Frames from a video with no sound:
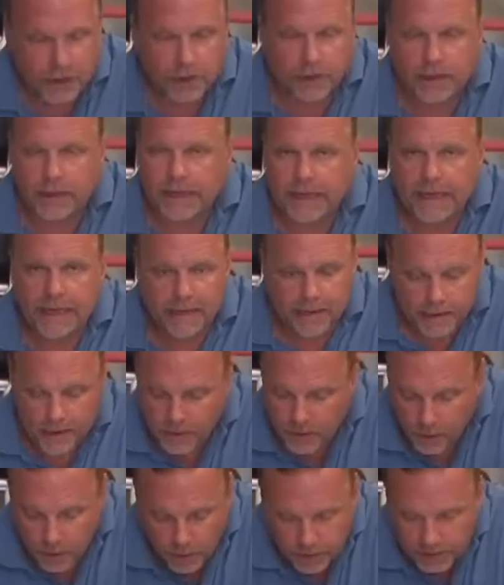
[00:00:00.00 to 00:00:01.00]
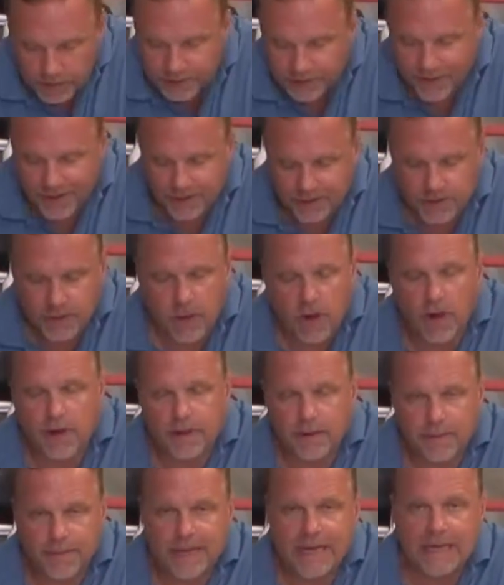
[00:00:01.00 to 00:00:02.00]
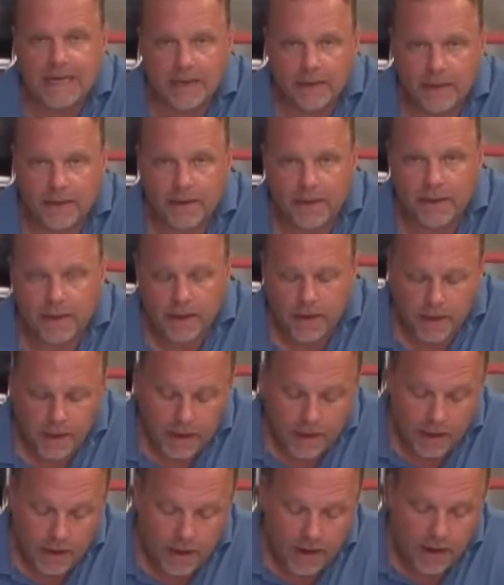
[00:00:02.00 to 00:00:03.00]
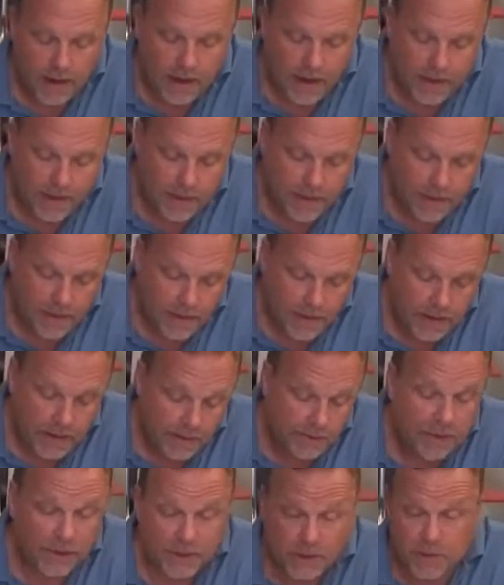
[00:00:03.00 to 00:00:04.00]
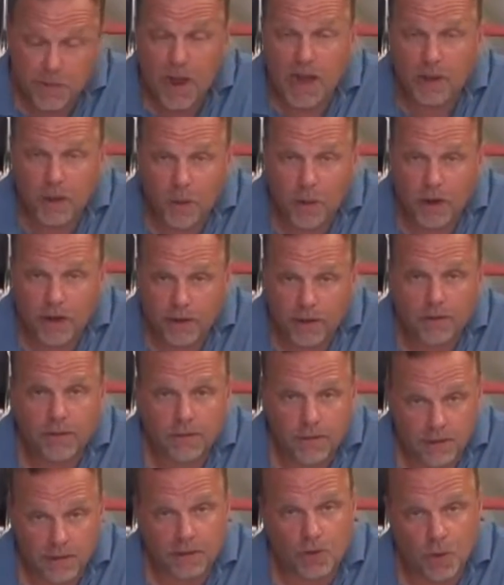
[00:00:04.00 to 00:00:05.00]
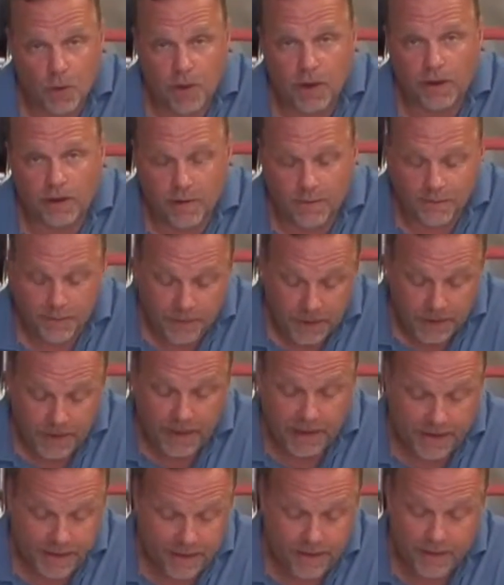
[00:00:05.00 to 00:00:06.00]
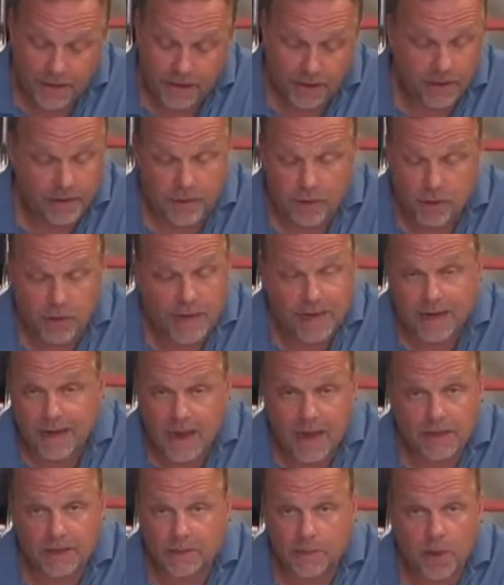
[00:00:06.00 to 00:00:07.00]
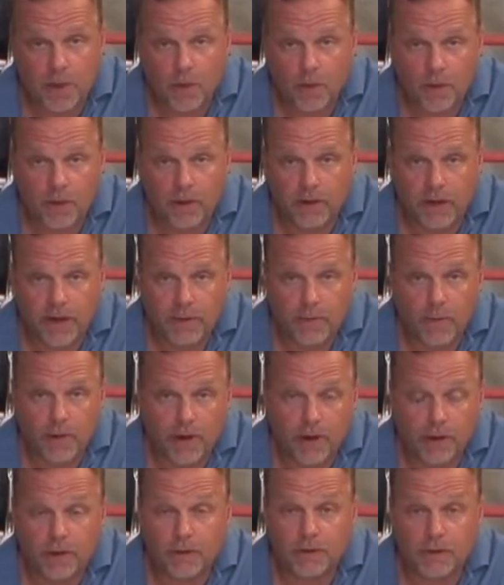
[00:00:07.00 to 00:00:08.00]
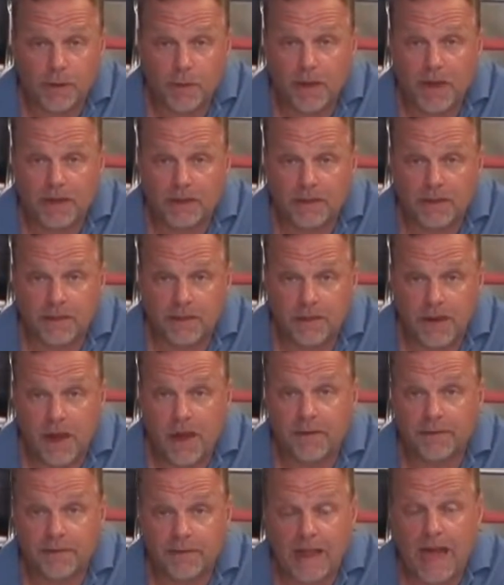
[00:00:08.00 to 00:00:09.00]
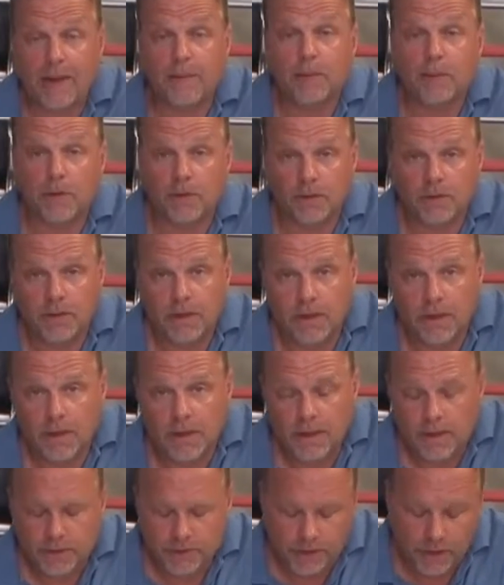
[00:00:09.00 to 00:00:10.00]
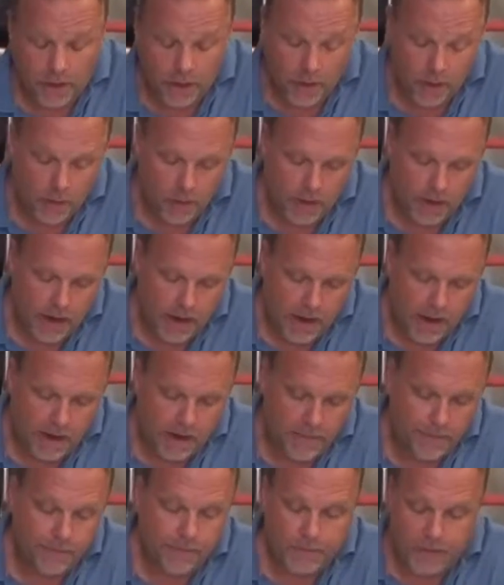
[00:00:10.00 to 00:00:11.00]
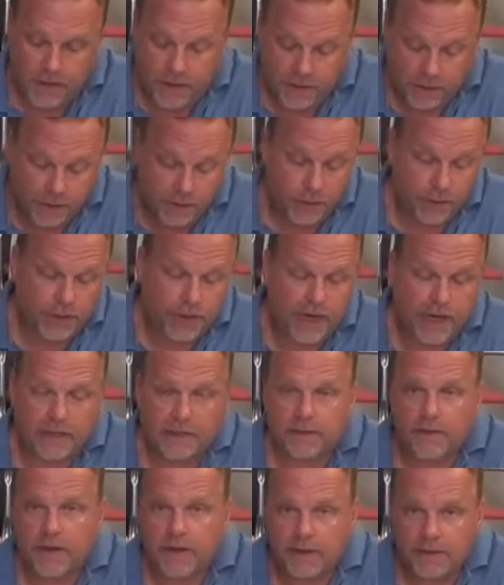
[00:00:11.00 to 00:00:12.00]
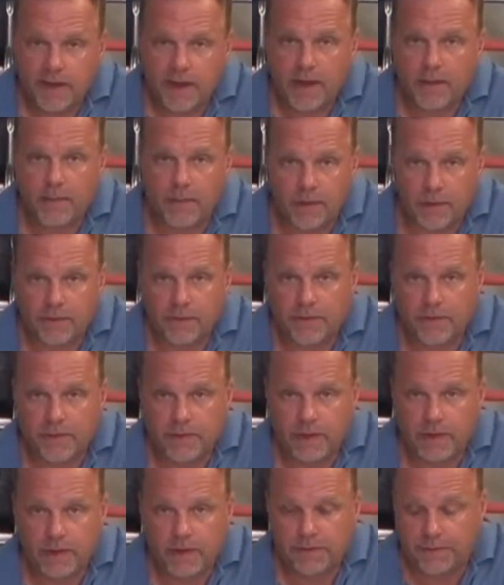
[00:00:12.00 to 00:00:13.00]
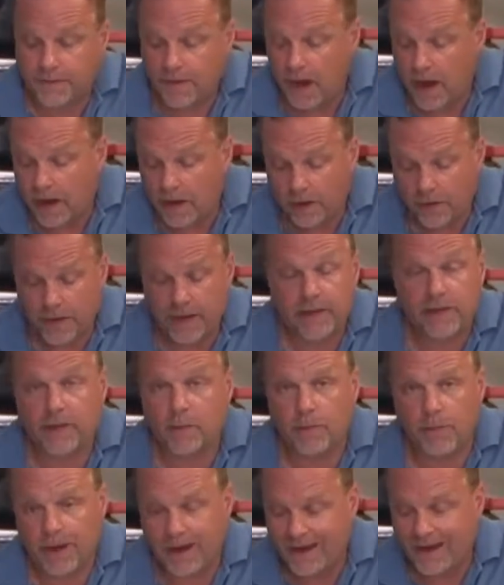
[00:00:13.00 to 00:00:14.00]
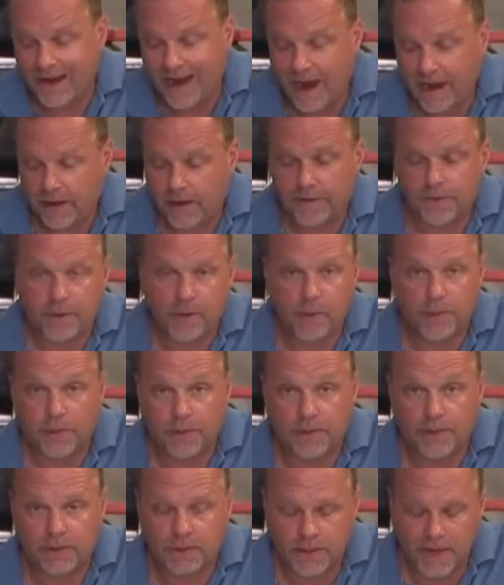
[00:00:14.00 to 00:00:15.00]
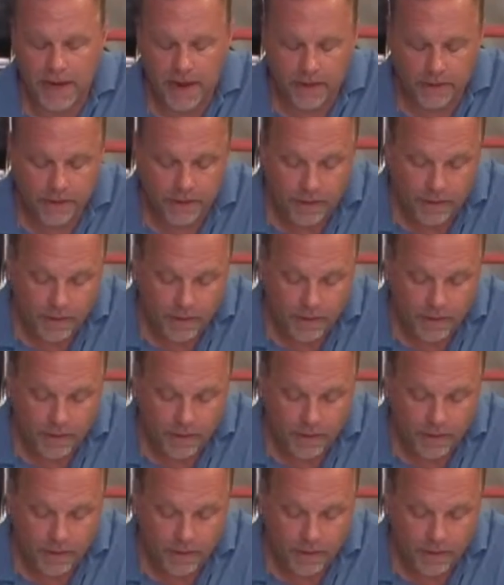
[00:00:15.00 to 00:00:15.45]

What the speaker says: and clean, oil smell's gone immediately. If you smell oil, there's oil, and there you cannot smell oil anymore. It also makes it non-flammable. So there's no chance of any type of fire or anything breaking out after you put this down.